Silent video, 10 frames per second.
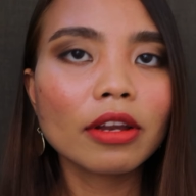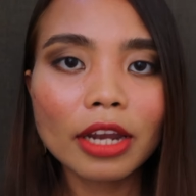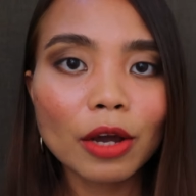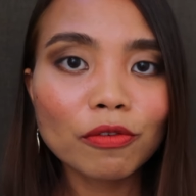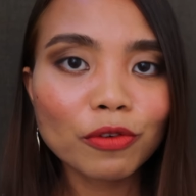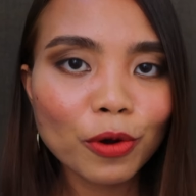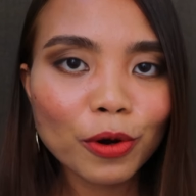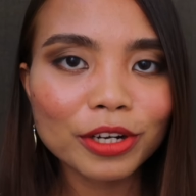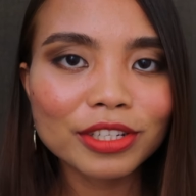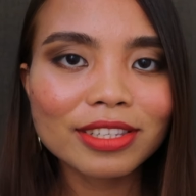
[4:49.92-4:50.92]
Now, of
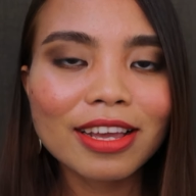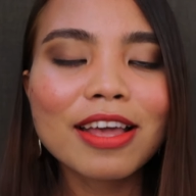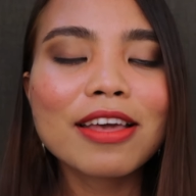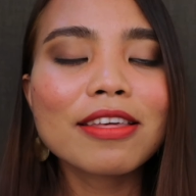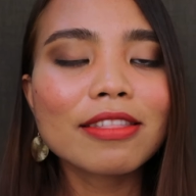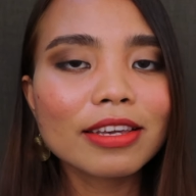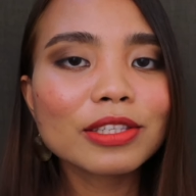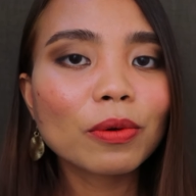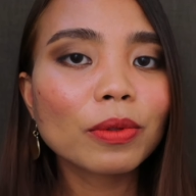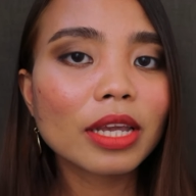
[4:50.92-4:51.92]
course,
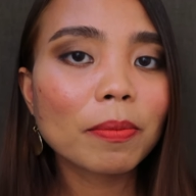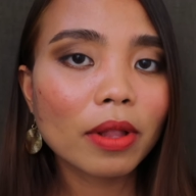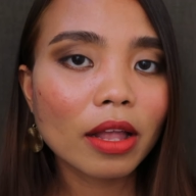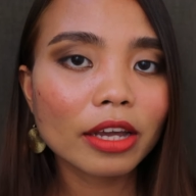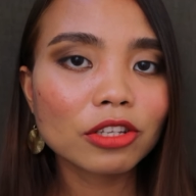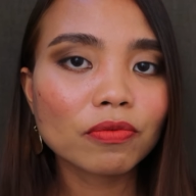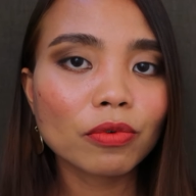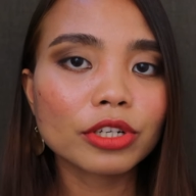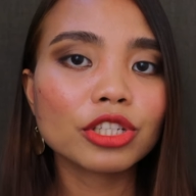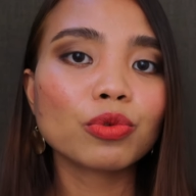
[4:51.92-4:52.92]
this only applies
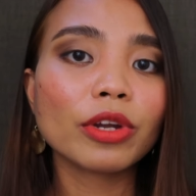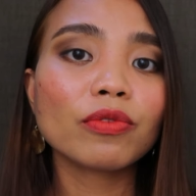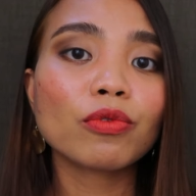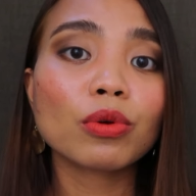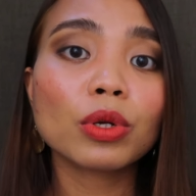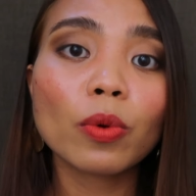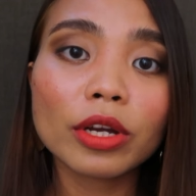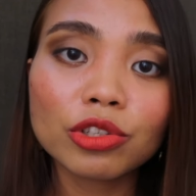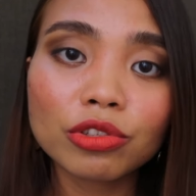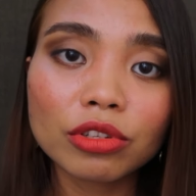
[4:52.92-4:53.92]
for straightforward
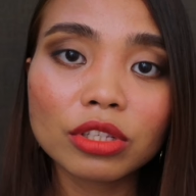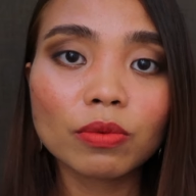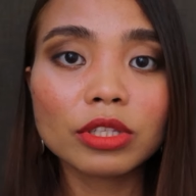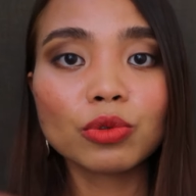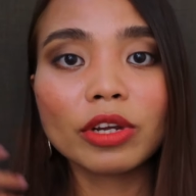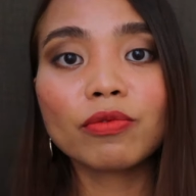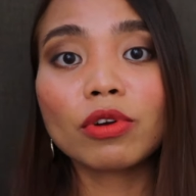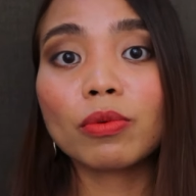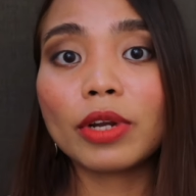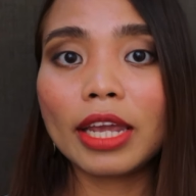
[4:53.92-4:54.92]
questions with
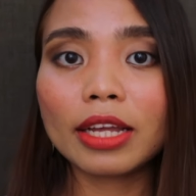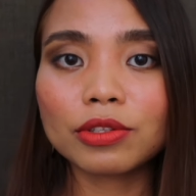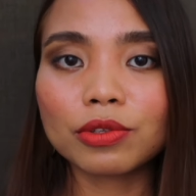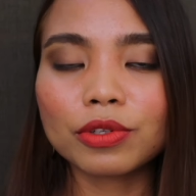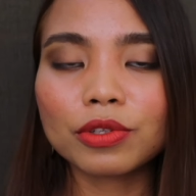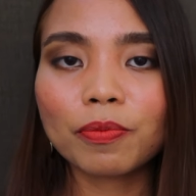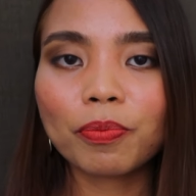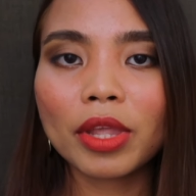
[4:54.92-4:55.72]
straightforward answers.